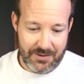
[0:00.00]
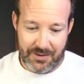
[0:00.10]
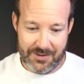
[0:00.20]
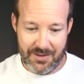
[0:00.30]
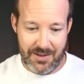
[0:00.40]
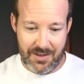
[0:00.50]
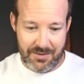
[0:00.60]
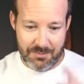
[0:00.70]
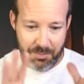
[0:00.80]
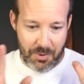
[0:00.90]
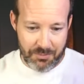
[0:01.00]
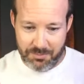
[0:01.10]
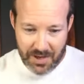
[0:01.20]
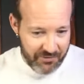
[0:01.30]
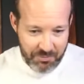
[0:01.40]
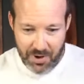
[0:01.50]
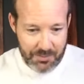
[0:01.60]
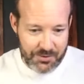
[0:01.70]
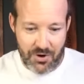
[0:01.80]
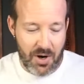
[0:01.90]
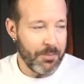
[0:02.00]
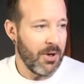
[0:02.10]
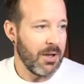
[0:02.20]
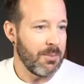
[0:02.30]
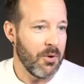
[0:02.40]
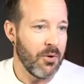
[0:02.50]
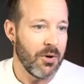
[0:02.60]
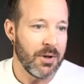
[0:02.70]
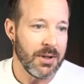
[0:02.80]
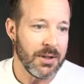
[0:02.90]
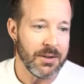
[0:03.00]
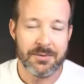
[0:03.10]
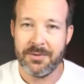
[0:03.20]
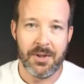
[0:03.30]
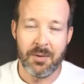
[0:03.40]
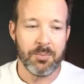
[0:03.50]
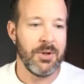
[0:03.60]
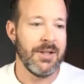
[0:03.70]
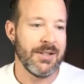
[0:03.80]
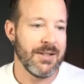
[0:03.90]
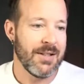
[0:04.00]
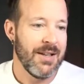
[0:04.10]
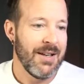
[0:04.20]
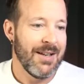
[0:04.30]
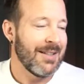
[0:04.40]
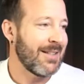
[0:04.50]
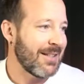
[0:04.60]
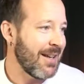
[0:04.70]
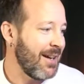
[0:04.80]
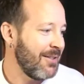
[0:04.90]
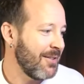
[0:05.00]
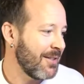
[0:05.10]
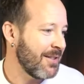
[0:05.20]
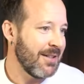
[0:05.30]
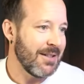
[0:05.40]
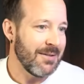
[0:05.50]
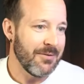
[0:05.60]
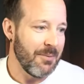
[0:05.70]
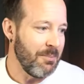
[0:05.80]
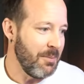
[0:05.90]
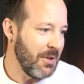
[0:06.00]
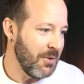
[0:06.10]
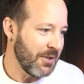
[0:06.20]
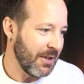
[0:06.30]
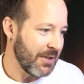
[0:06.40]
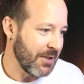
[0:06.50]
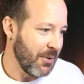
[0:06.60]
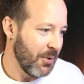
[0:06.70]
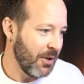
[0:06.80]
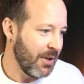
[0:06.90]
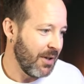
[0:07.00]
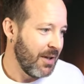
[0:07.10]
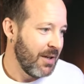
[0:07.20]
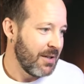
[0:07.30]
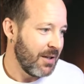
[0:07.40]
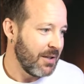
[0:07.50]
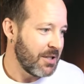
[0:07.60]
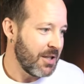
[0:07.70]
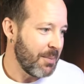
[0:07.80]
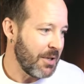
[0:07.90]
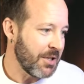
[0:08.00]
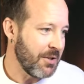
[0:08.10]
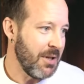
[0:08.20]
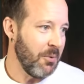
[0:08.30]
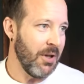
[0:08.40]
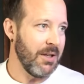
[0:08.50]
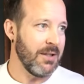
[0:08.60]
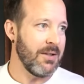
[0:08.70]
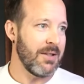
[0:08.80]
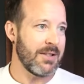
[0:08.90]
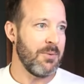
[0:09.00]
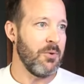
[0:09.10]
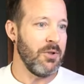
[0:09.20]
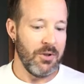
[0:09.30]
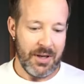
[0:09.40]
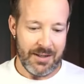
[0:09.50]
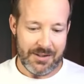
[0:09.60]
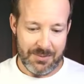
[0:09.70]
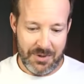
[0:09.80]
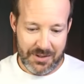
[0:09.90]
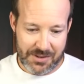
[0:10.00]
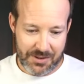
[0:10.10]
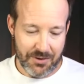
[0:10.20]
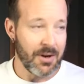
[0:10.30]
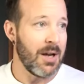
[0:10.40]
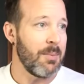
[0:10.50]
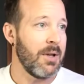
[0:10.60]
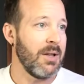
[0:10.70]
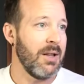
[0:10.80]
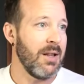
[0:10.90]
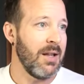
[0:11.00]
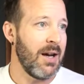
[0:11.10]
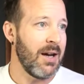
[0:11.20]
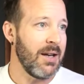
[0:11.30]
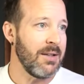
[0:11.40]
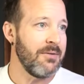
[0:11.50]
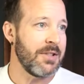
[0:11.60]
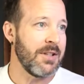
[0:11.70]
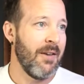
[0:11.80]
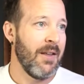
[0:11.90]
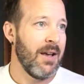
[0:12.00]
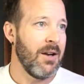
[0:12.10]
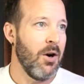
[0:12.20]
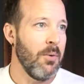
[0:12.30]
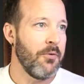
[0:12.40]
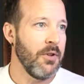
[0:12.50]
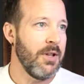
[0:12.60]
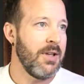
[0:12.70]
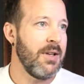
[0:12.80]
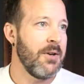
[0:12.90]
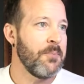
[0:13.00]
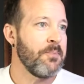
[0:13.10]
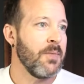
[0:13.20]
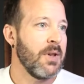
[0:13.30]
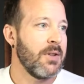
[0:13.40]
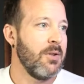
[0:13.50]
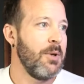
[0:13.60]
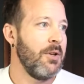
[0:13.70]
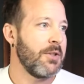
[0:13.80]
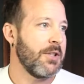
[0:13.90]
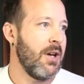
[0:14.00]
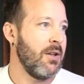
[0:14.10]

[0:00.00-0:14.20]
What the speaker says: any F-bombs dropped on them or unpleasant sounds of music. So I'm gonna share my screen. We'll get into this and we'll look at some Instagram lives. And hopefully there'll be no sound.